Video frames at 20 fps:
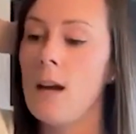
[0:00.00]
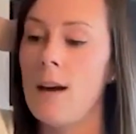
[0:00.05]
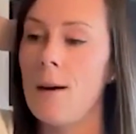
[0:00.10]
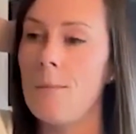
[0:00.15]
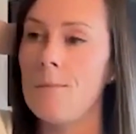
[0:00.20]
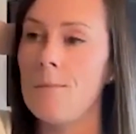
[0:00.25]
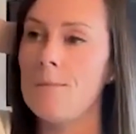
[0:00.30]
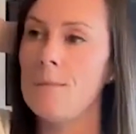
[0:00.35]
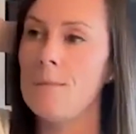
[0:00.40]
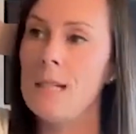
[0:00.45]

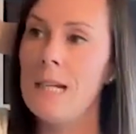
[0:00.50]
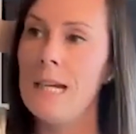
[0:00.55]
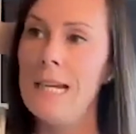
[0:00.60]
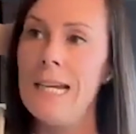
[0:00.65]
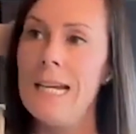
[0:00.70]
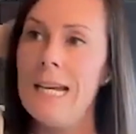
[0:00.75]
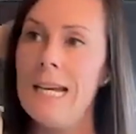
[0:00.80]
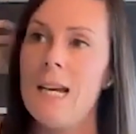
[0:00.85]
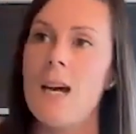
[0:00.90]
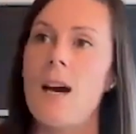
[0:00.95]

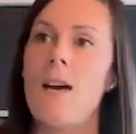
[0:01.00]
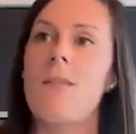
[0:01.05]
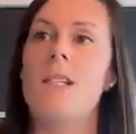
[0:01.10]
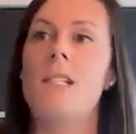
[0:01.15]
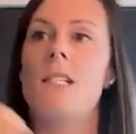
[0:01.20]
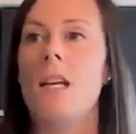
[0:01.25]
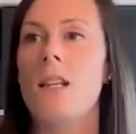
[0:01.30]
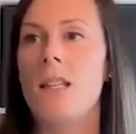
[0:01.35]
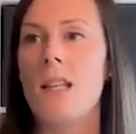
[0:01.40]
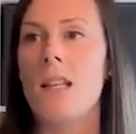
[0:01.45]
Having
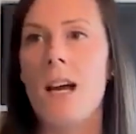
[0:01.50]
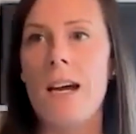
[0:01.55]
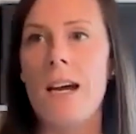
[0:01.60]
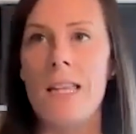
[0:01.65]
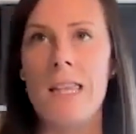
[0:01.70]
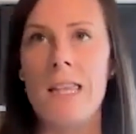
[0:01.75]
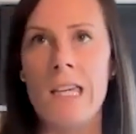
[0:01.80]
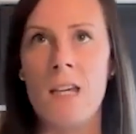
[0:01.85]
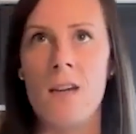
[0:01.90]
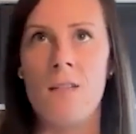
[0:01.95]
said that, I
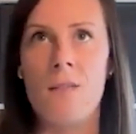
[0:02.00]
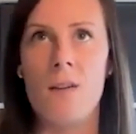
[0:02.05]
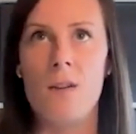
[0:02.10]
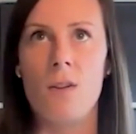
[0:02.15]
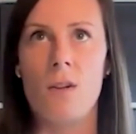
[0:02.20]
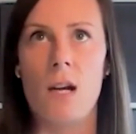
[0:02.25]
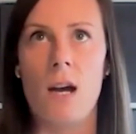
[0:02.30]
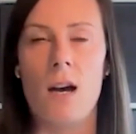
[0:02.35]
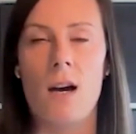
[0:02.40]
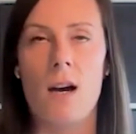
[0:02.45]
think if you
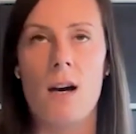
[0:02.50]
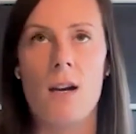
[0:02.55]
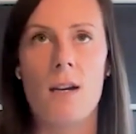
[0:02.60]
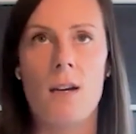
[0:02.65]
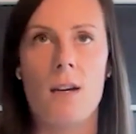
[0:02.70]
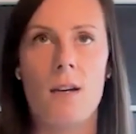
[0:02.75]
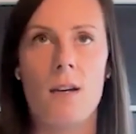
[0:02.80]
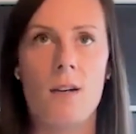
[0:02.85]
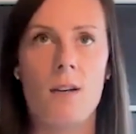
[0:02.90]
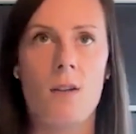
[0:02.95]
look
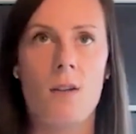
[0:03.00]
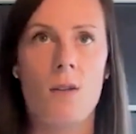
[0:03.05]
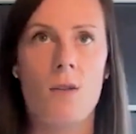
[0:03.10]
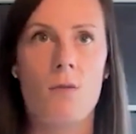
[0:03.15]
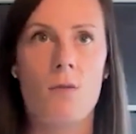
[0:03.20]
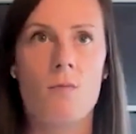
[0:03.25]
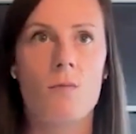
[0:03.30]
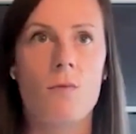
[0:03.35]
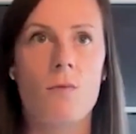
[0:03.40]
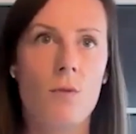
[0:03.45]
higher
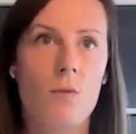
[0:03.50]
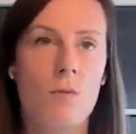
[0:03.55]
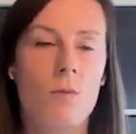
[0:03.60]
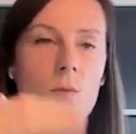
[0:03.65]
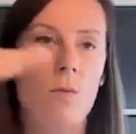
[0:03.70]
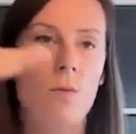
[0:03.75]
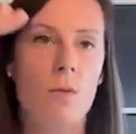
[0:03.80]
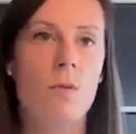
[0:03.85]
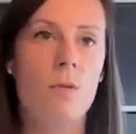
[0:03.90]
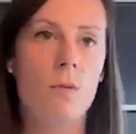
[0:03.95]

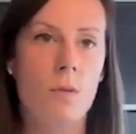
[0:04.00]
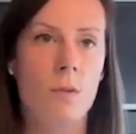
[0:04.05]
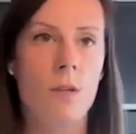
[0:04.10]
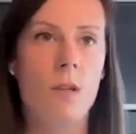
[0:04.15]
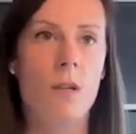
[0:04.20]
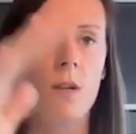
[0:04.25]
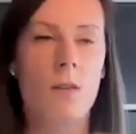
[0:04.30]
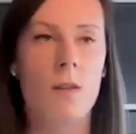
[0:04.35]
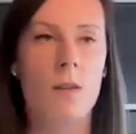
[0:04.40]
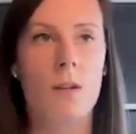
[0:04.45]
through,
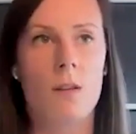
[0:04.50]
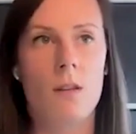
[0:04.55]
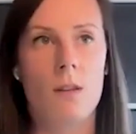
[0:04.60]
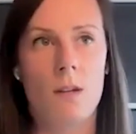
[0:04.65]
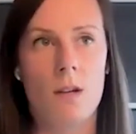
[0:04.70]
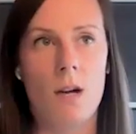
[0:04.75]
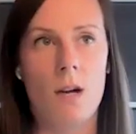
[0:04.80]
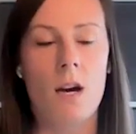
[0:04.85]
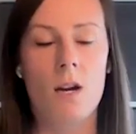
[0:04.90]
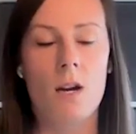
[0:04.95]

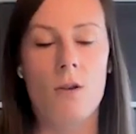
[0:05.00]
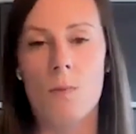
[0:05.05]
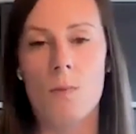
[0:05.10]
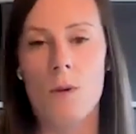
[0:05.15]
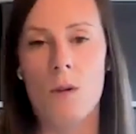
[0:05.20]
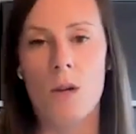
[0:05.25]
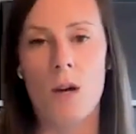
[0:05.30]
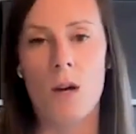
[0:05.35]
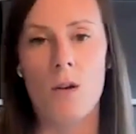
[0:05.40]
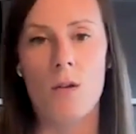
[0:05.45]
the higher up
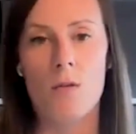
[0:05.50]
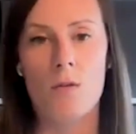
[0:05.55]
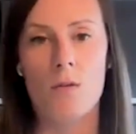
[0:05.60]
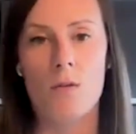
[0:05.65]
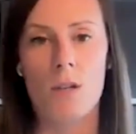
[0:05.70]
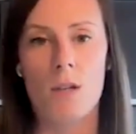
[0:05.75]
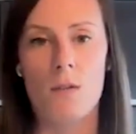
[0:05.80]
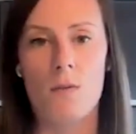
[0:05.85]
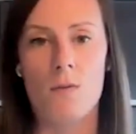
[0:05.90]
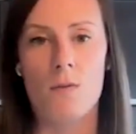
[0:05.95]
you go
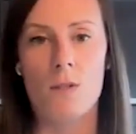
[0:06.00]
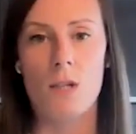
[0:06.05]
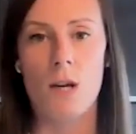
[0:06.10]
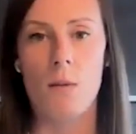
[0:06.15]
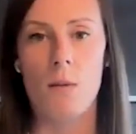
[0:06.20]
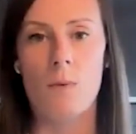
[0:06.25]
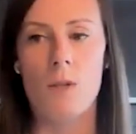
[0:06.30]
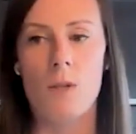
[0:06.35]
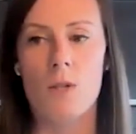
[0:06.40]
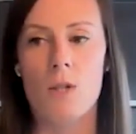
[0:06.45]
through the different
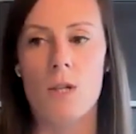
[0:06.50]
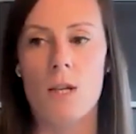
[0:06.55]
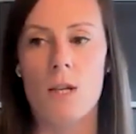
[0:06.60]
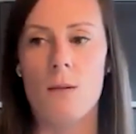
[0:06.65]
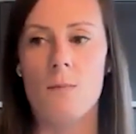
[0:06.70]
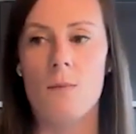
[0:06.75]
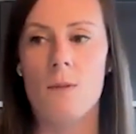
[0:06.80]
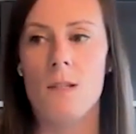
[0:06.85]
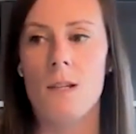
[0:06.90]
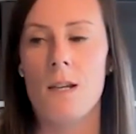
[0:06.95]

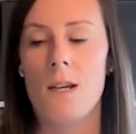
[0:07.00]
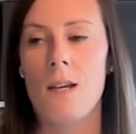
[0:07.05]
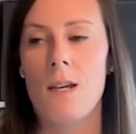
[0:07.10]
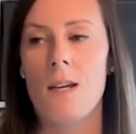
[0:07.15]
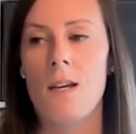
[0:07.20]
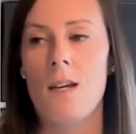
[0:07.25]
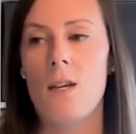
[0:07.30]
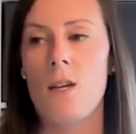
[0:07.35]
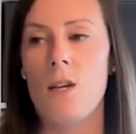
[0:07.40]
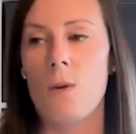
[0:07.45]
championships,
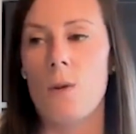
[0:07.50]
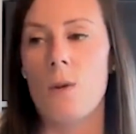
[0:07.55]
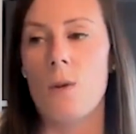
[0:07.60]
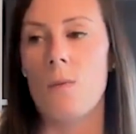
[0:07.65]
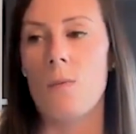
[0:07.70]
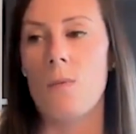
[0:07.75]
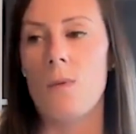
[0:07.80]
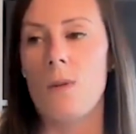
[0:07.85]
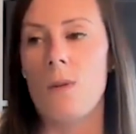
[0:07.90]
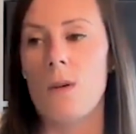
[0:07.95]

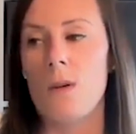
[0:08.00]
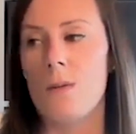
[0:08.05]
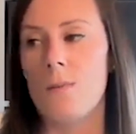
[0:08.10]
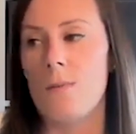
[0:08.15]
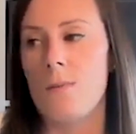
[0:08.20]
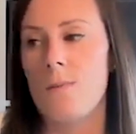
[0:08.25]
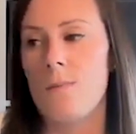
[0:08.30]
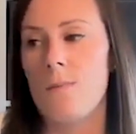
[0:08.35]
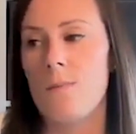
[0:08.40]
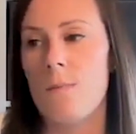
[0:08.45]
the
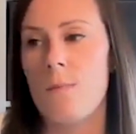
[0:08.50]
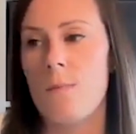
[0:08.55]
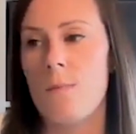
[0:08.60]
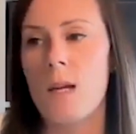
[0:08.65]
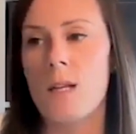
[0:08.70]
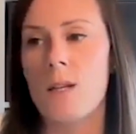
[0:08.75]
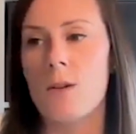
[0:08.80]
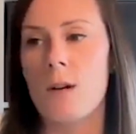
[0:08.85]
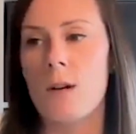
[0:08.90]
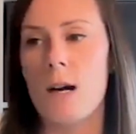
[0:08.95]

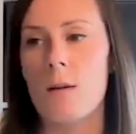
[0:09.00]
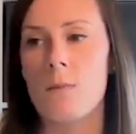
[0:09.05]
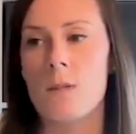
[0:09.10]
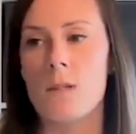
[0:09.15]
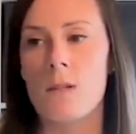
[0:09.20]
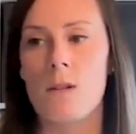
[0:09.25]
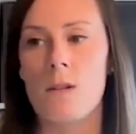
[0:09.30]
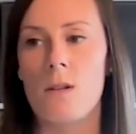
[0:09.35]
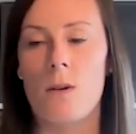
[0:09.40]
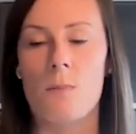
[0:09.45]
media are
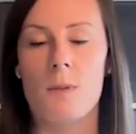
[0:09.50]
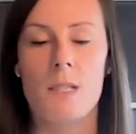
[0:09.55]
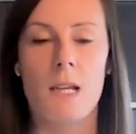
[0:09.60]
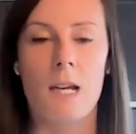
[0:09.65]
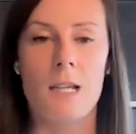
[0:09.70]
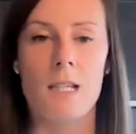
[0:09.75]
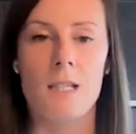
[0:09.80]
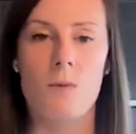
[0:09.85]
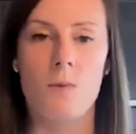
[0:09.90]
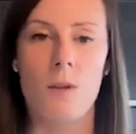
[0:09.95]
absolutely
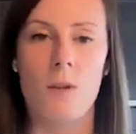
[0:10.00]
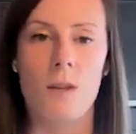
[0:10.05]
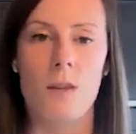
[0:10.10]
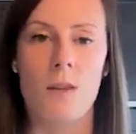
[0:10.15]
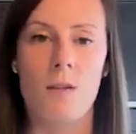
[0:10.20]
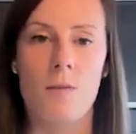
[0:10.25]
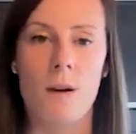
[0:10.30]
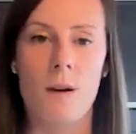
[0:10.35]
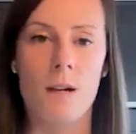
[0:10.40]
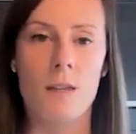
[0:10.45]
obsessed with
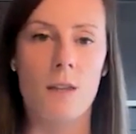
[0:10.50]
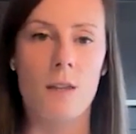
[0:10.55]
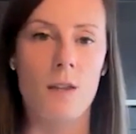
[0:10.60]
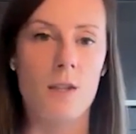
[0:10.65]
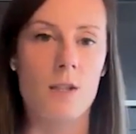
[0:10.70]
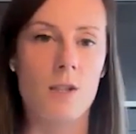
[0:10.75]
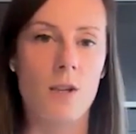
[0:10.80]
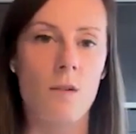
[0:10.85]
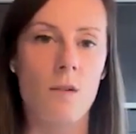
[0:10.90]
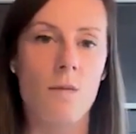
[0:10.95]
the fact that
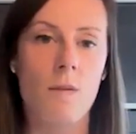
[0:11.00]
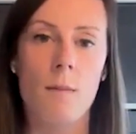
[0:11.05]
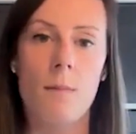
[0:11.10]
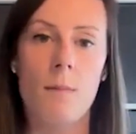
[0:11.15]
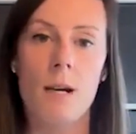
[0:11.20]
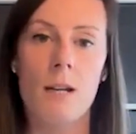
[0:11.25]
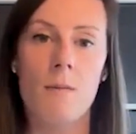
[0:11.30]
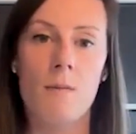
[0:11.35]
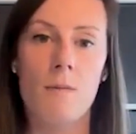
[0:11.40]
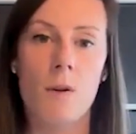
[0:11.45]
there's no
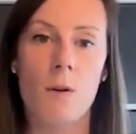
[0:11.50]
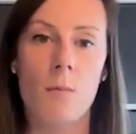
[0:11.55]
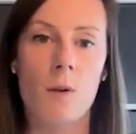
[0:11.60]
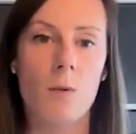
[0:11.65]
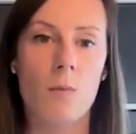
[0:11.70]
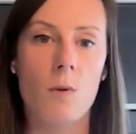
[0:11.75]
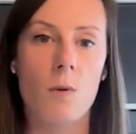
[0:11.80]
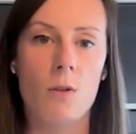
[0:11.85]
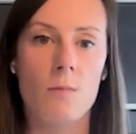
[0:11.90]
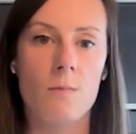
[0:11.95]
female in
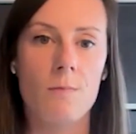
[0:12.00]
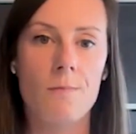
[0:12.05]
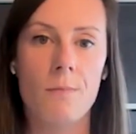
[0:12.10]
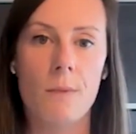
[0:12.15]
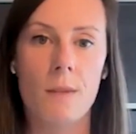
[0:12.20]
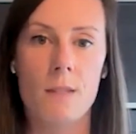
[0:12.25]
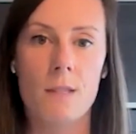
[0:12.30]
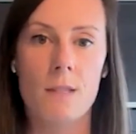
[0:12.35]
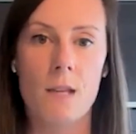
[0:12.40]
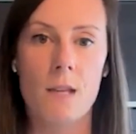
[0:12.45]
Formula One
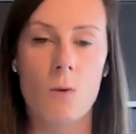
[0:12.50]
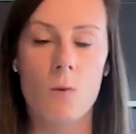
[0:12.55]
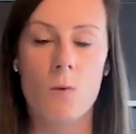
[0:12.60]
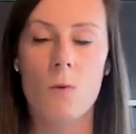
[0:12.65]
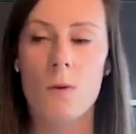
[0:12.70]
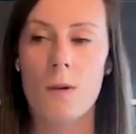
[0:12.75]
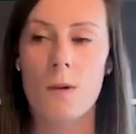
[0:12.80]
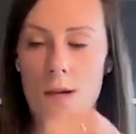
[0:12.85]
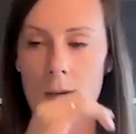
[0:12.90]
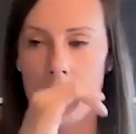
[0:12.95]
still.